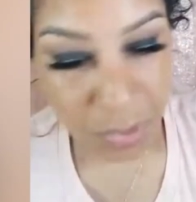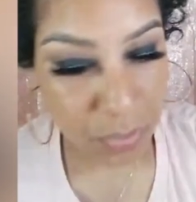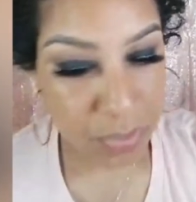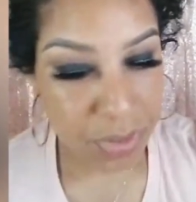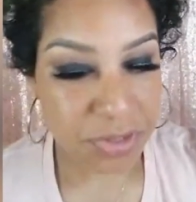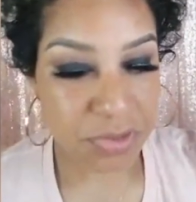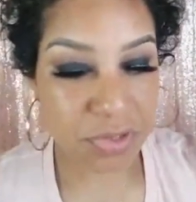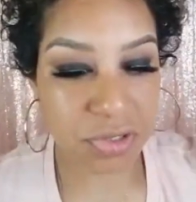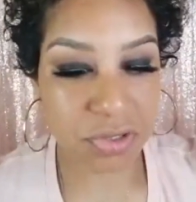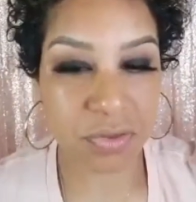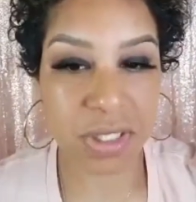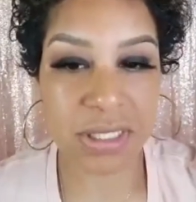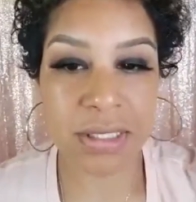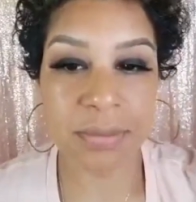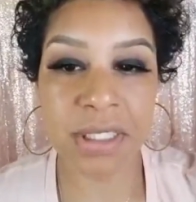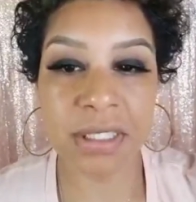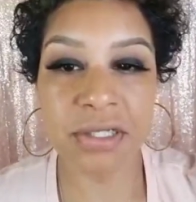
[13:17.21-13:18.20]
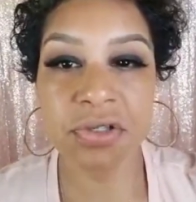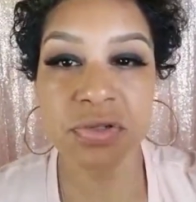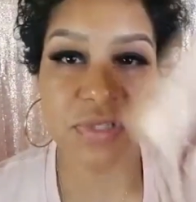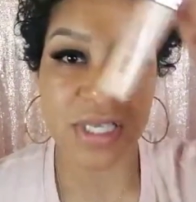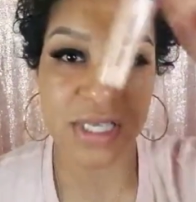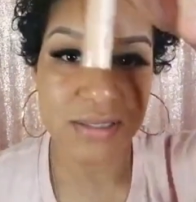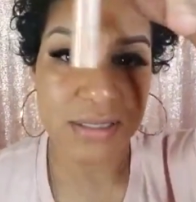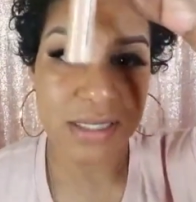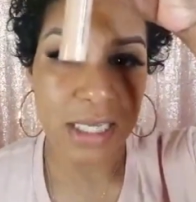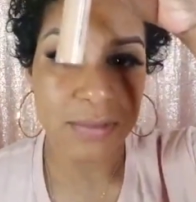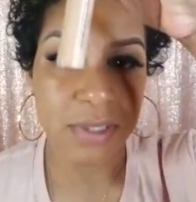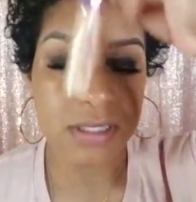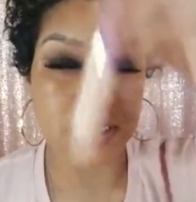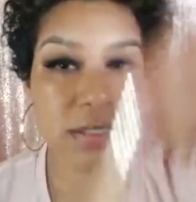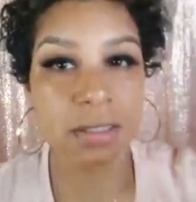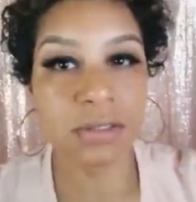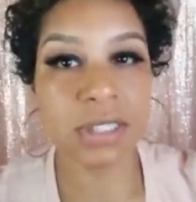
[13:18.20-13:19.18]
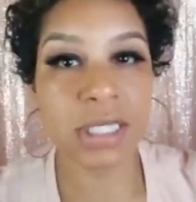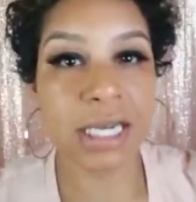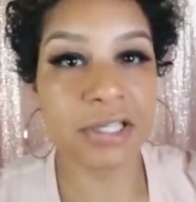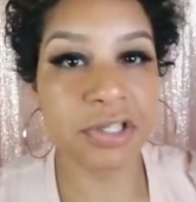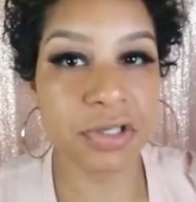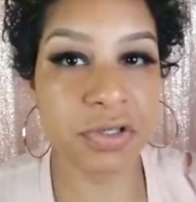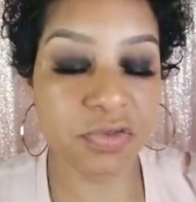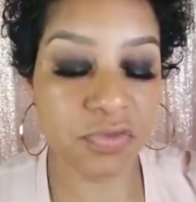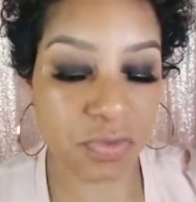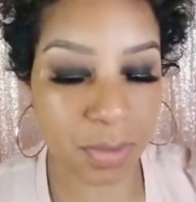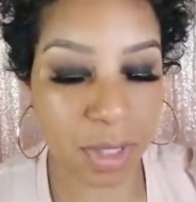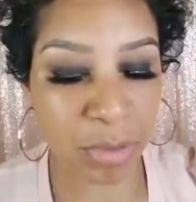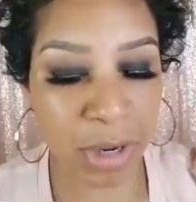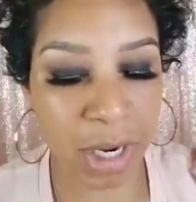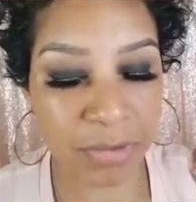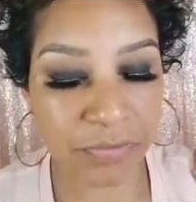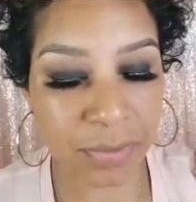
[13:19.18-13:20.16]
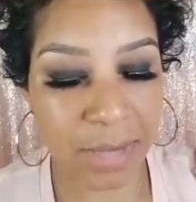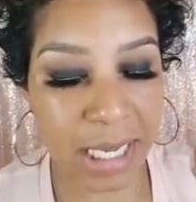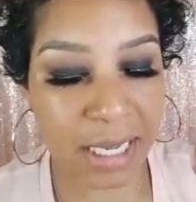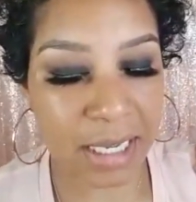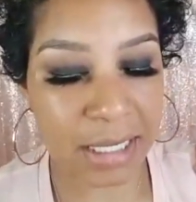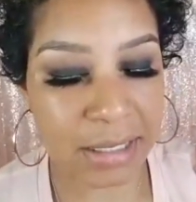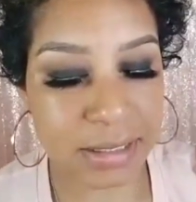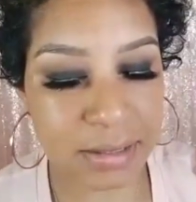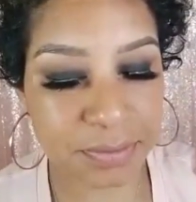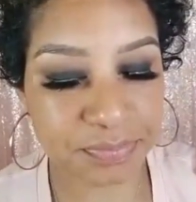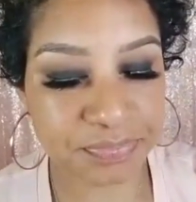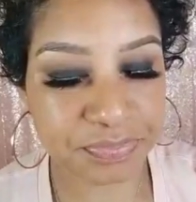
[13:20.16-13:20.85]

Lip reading: to do is I'm going to use that same concealer that I used for my primer for my eyes.